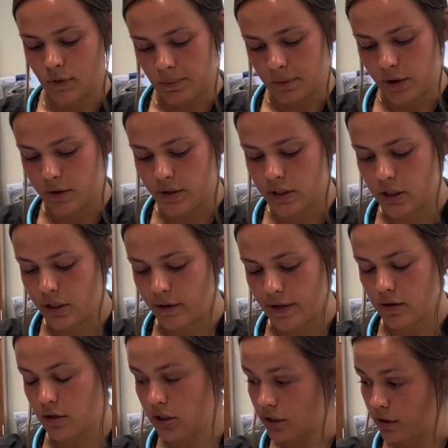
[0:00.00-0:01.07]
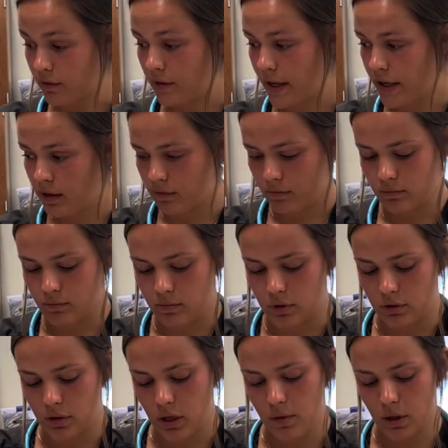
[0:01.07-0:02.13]
Going to go down to your right
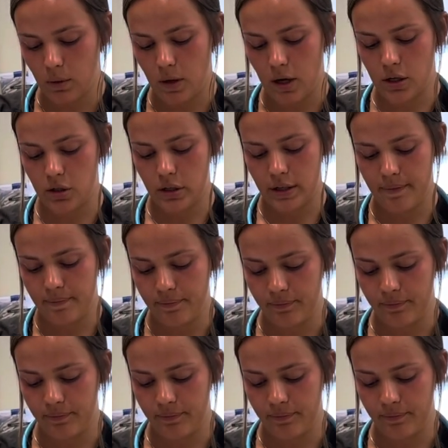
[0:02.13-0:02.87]
lower quadrant